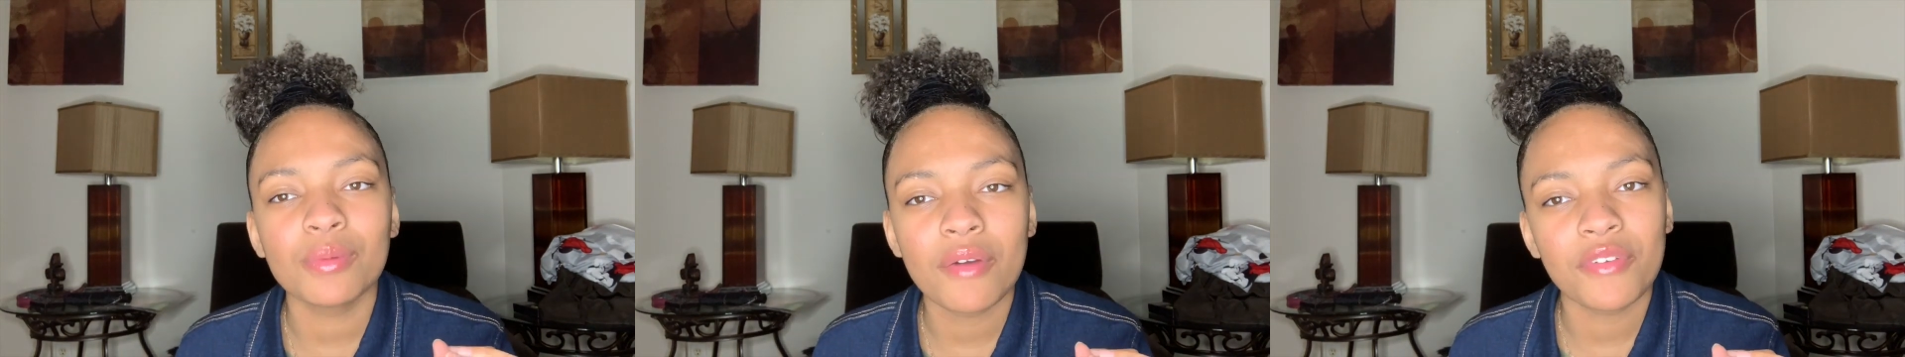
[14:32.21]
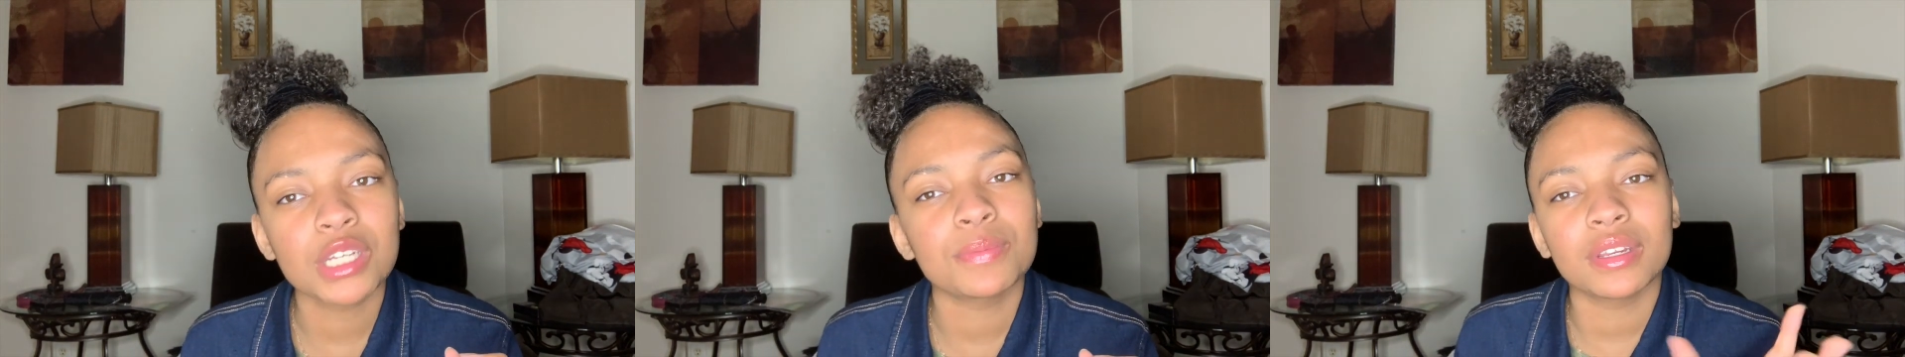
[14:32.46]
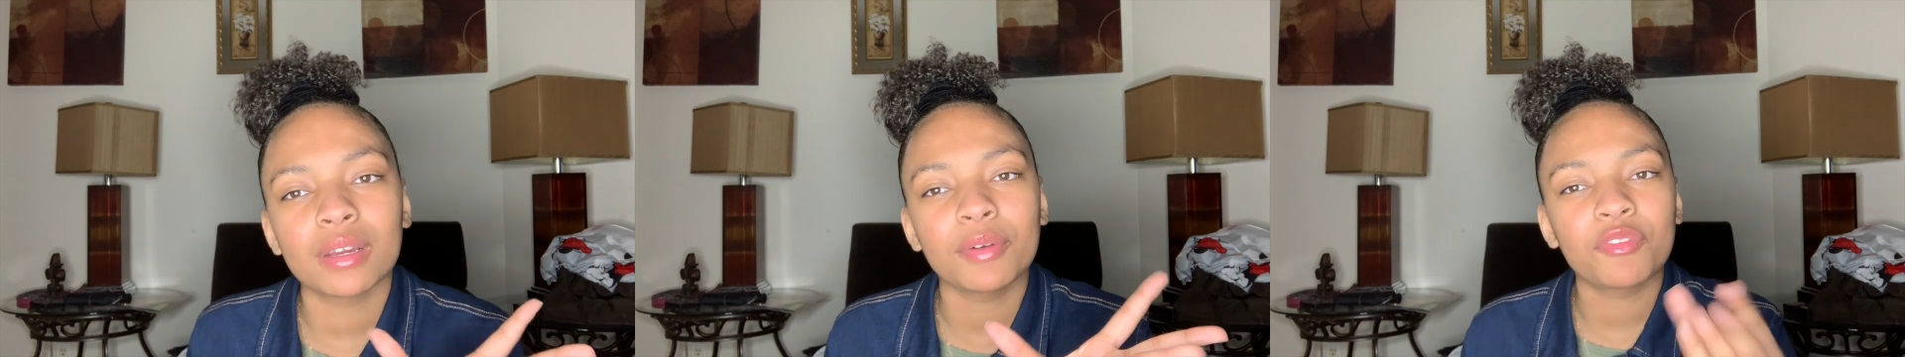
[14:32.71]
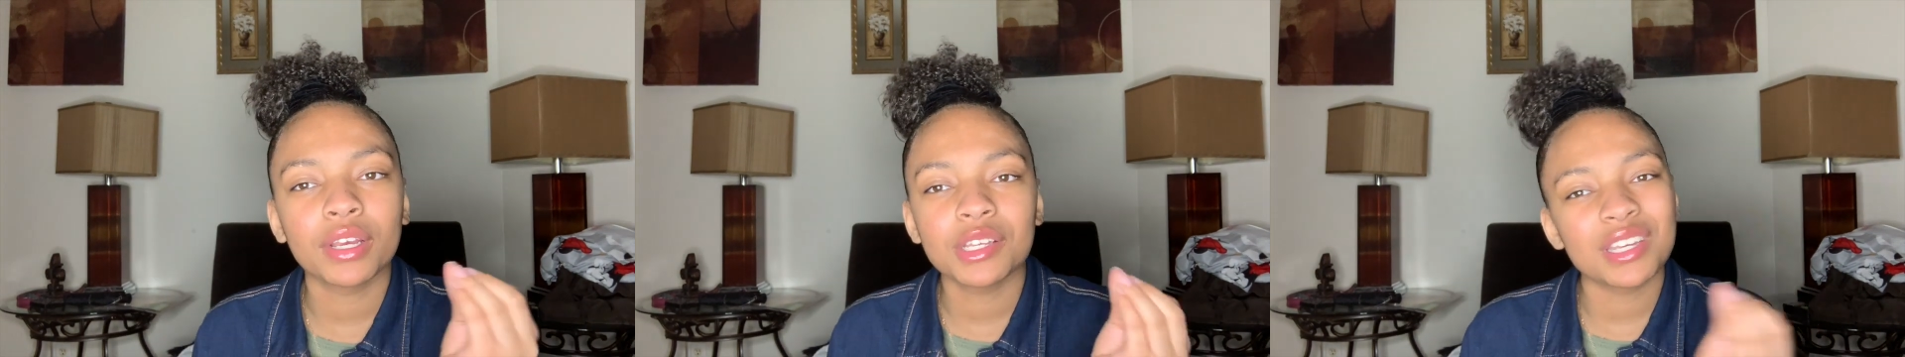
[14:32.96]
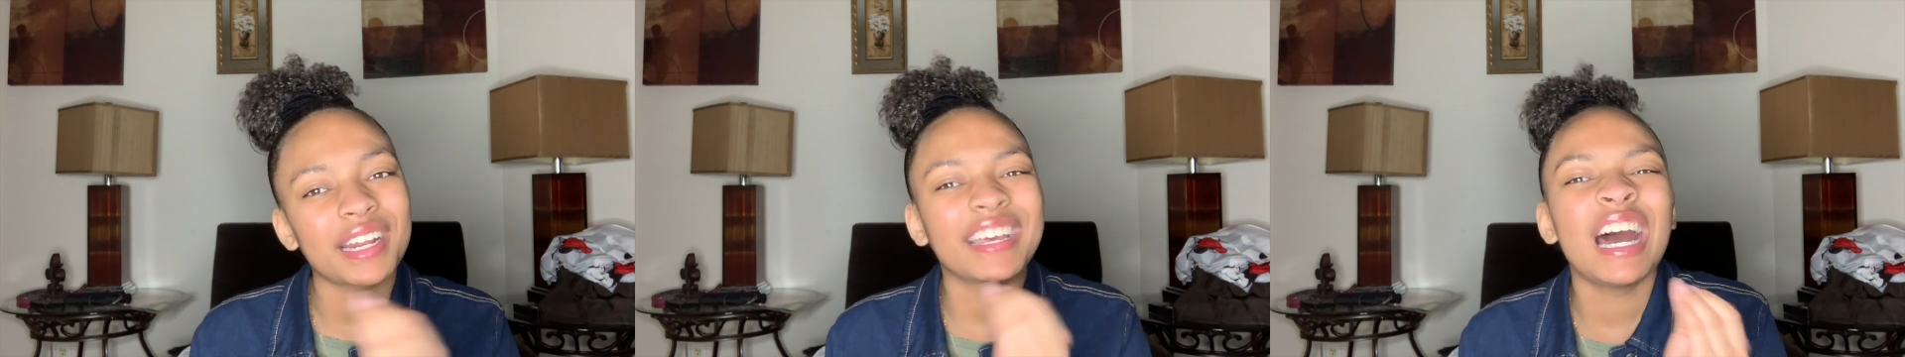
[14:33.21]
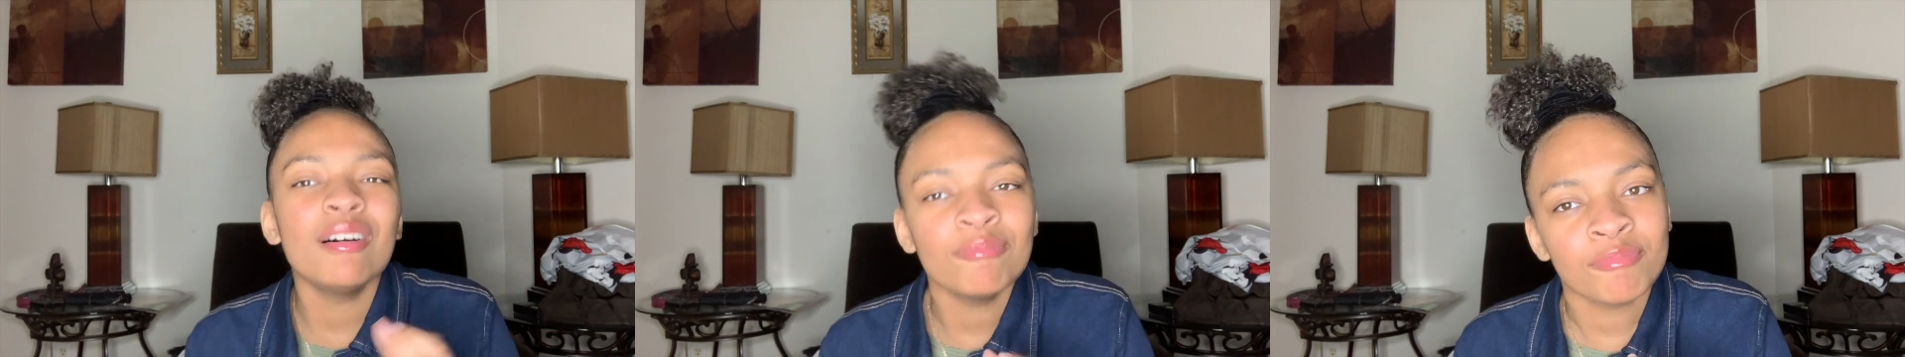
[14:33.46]
my freshman year before y'all try to
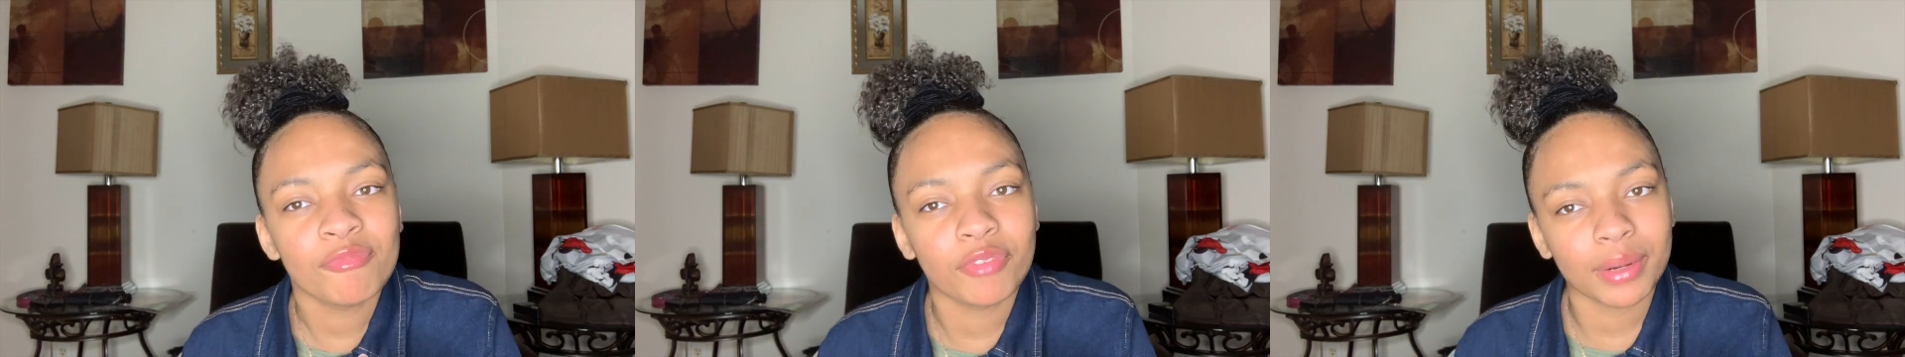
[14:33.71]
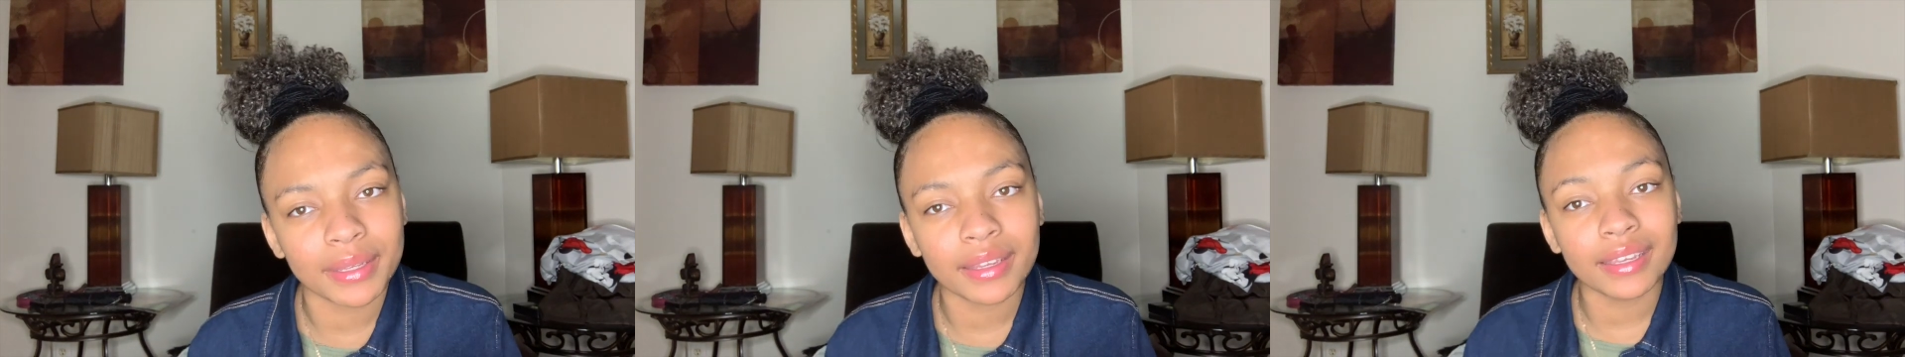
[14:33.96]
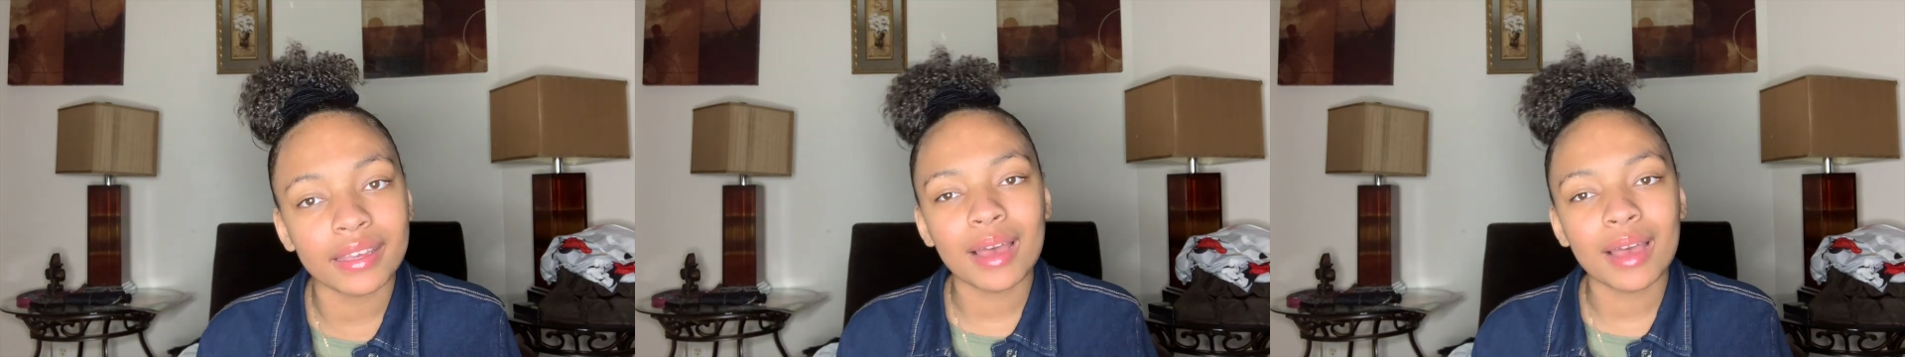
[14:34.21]
come for me.